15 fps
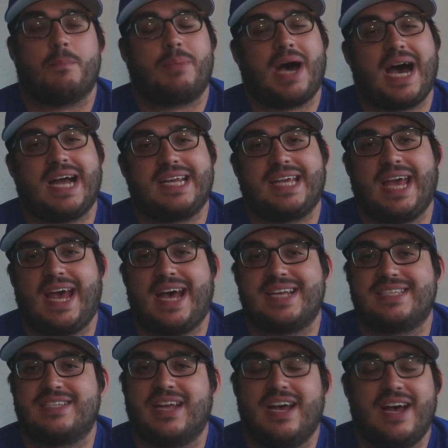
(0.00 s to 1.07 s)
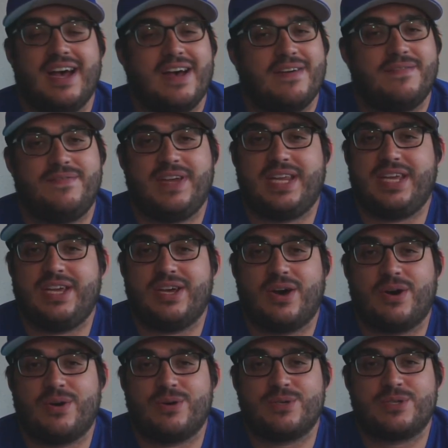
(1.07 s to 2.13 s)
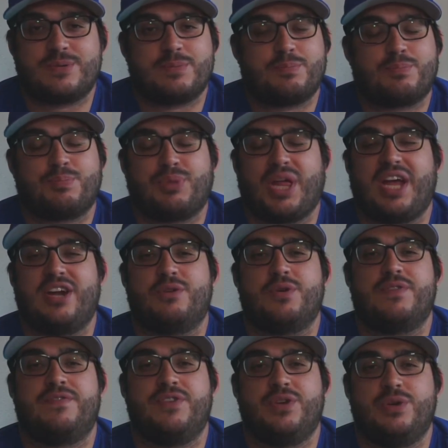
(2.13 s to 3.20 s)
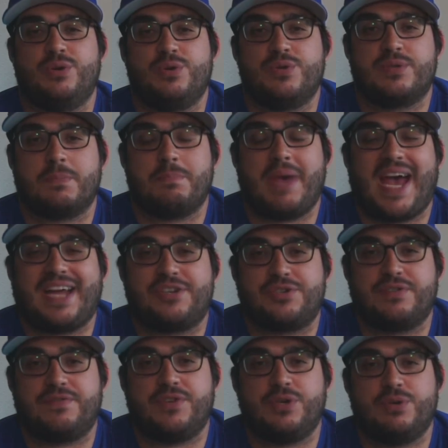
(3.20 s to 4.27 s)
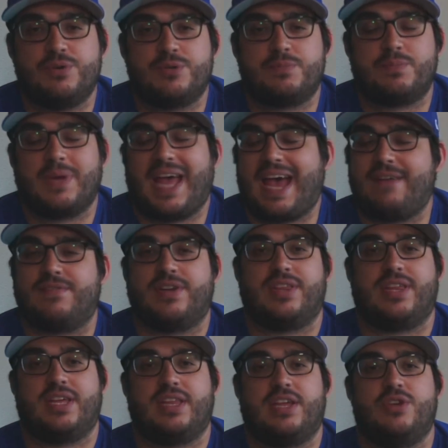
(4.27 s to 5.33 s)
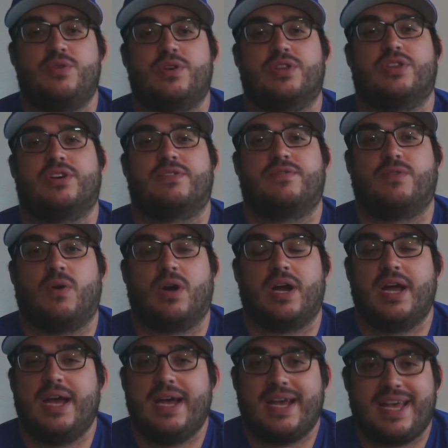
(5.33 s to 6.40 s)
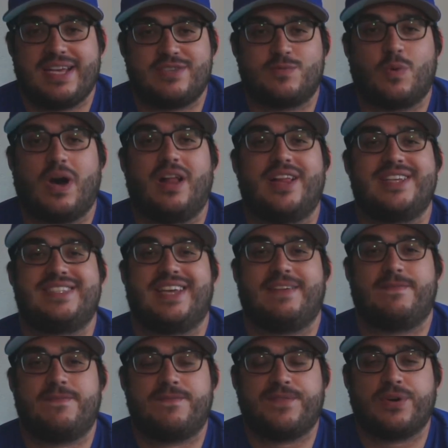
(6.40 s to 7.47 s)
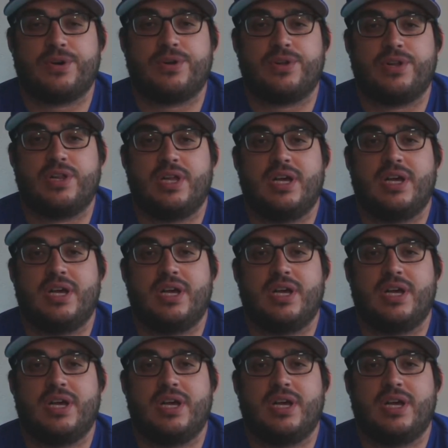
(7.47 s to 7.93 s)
Podcasts, videos, player reviews, match reviews, everything that you could look for, as well as a full